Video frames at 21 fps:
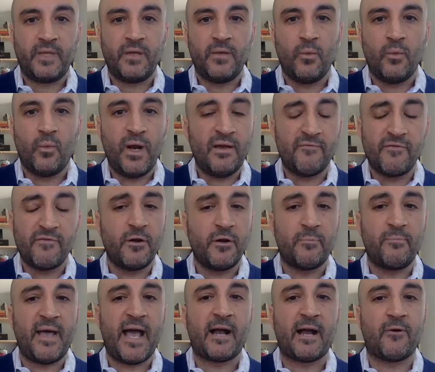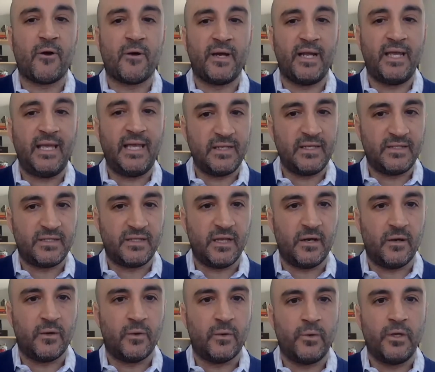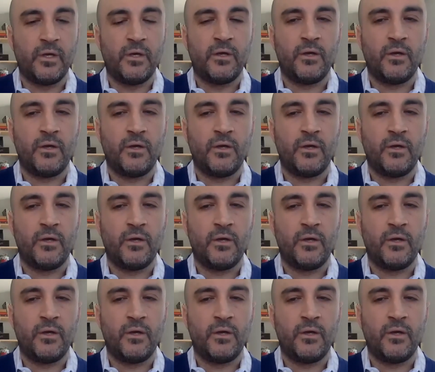Whatever your background is though,